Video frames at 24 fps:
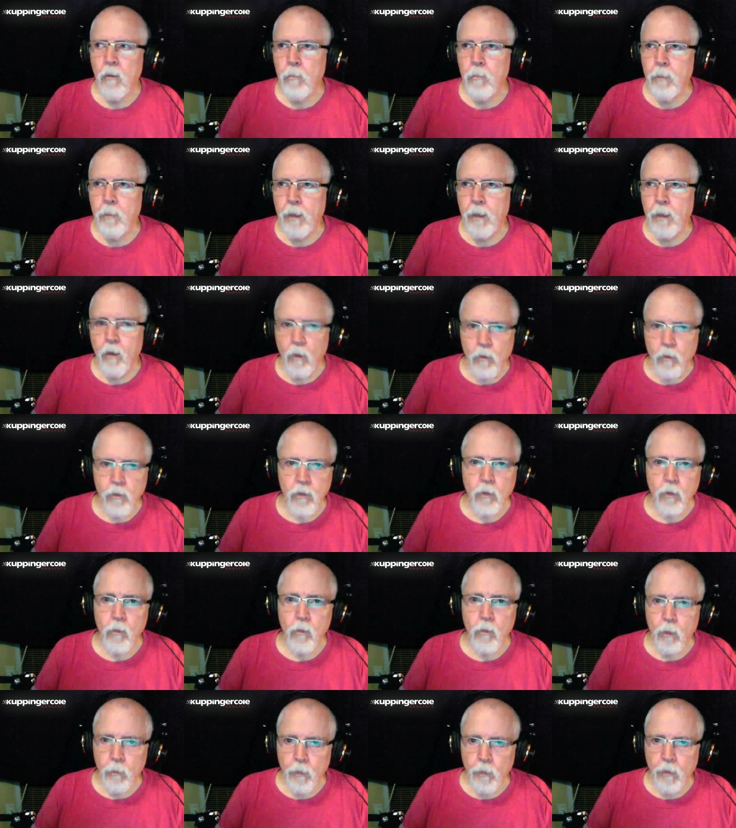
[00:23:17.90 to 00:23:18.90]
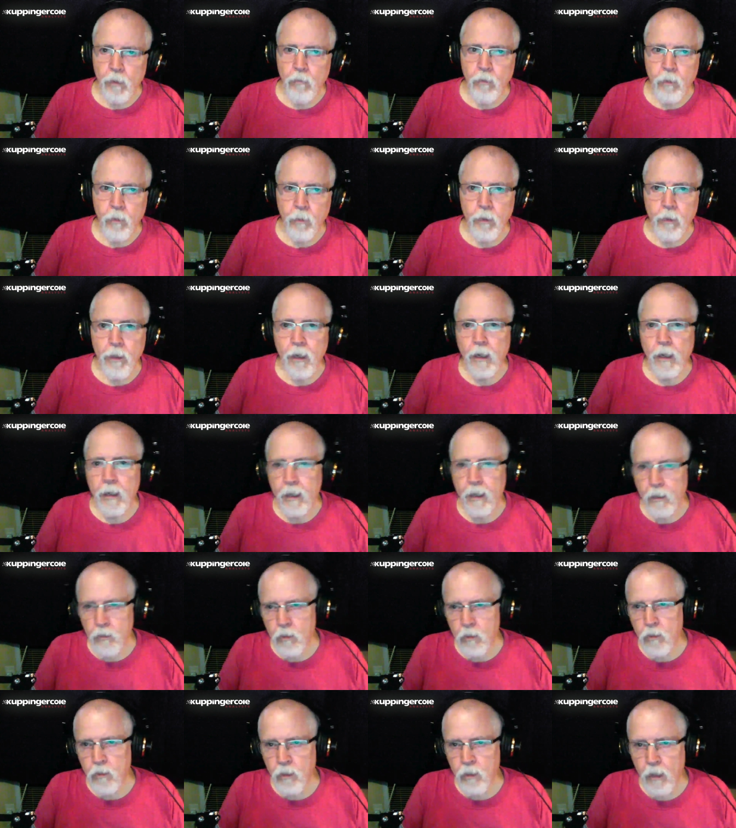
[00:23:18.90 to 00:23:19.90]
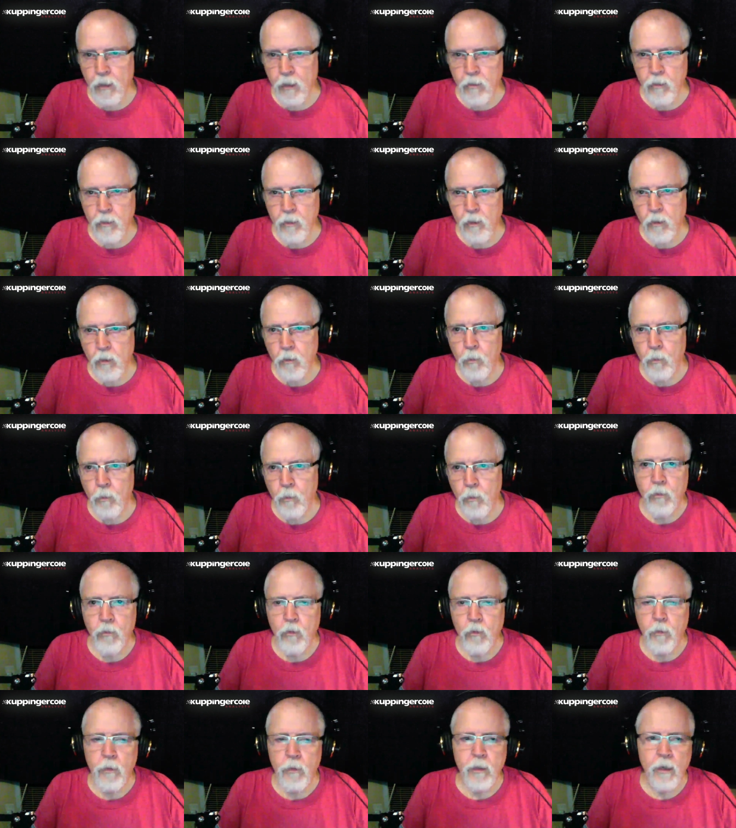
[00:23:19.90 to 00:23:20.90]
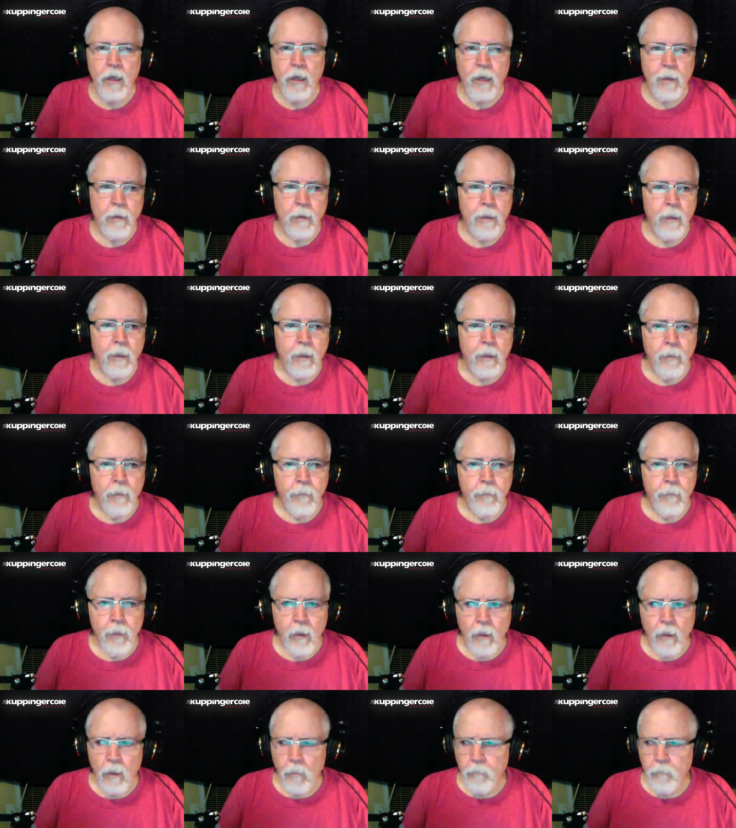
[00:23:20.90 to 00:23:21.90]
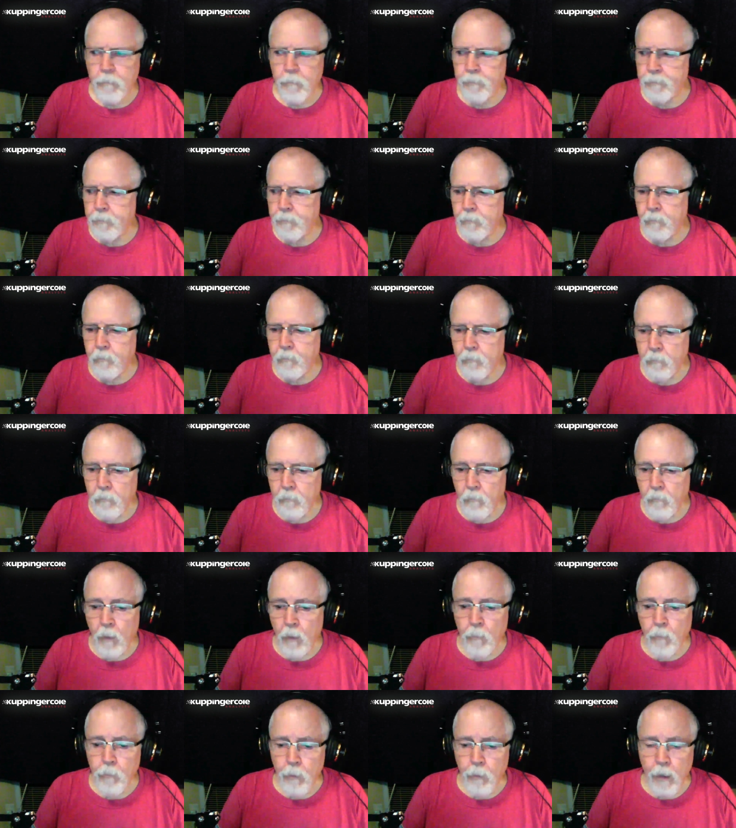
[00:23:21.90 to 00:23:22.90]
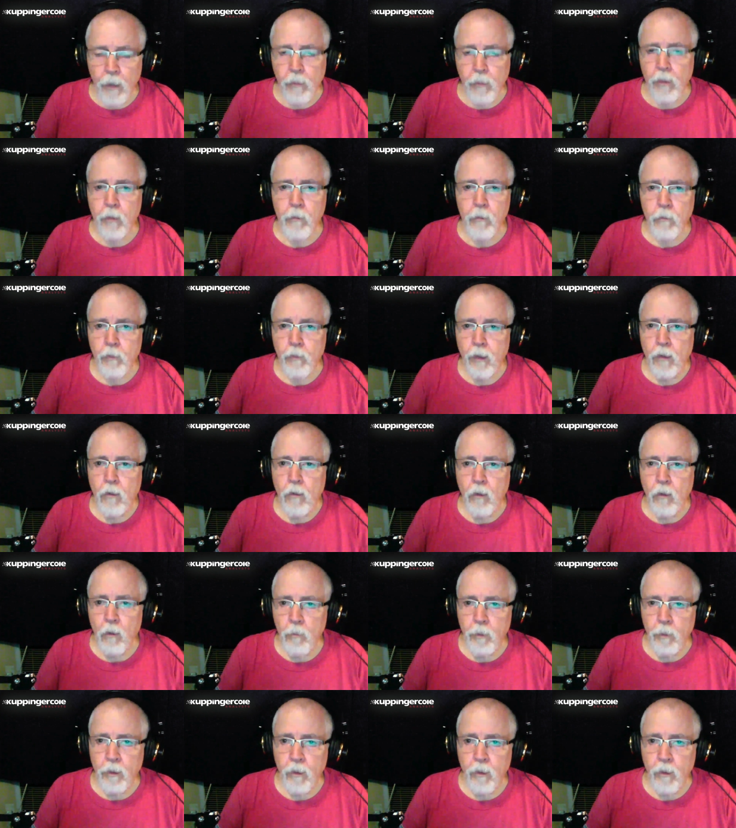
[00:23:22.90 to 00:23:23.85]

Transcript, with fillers: PICOs are one way of doing that. SSI is another way of doing that. Um, but I think we've got a long way to